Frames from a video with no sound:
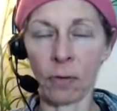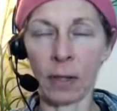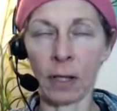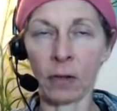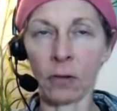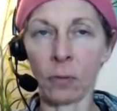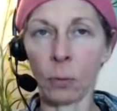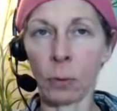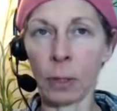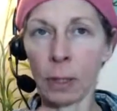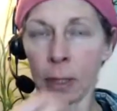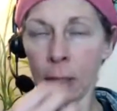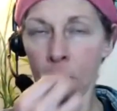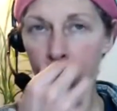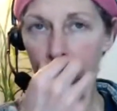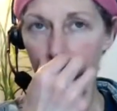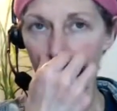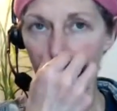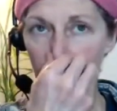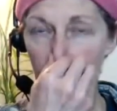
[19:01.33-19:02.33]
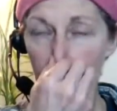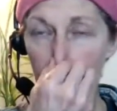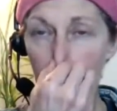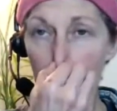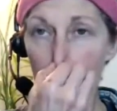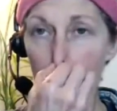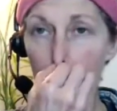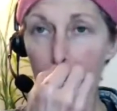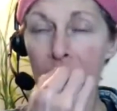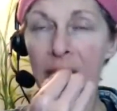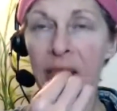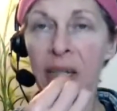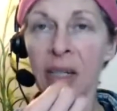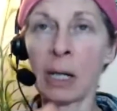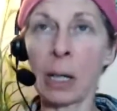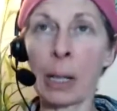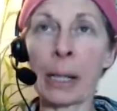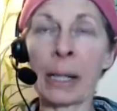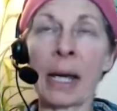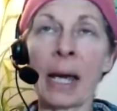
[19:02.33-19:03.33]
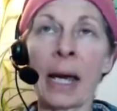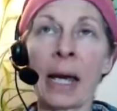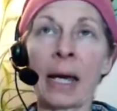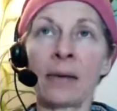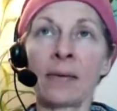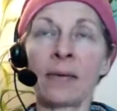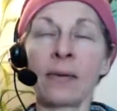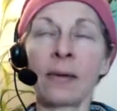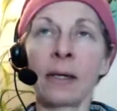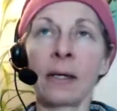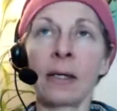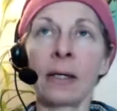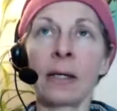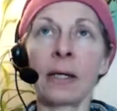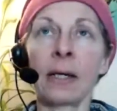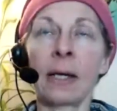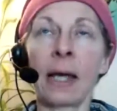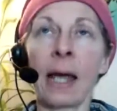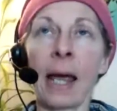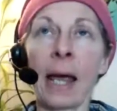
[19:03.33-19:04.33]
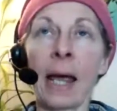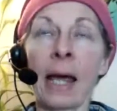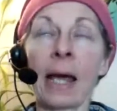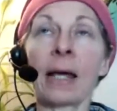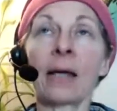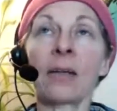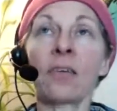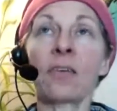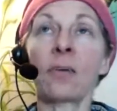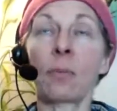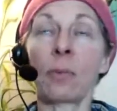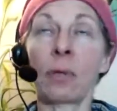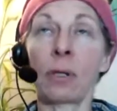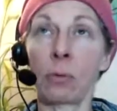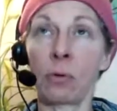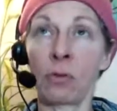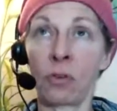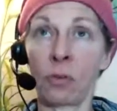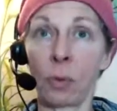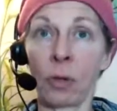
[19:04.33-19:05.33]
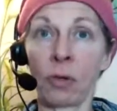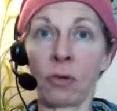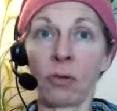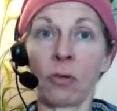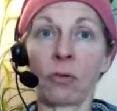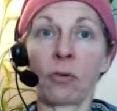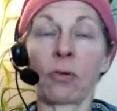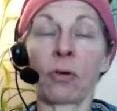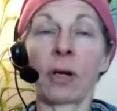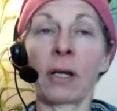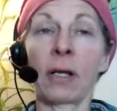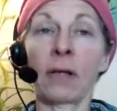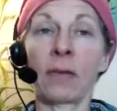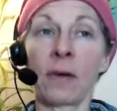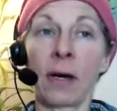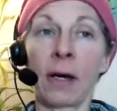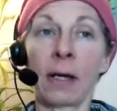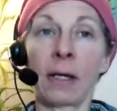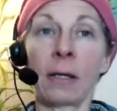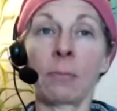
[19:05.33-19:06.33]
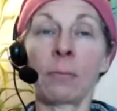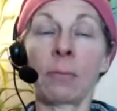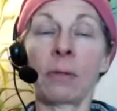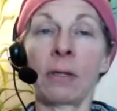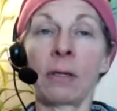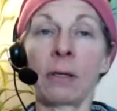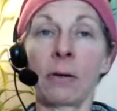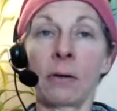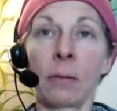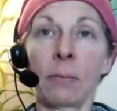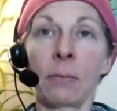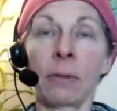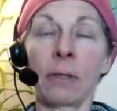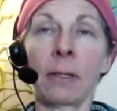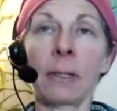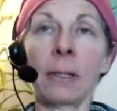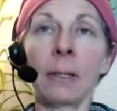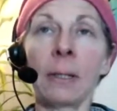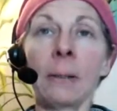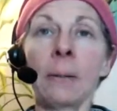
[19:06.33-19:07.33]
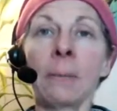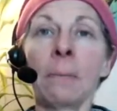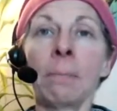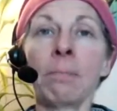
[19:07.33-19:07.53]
that's one of the things we want to talk about tonight as somebody with special traits, high empathy or empathy.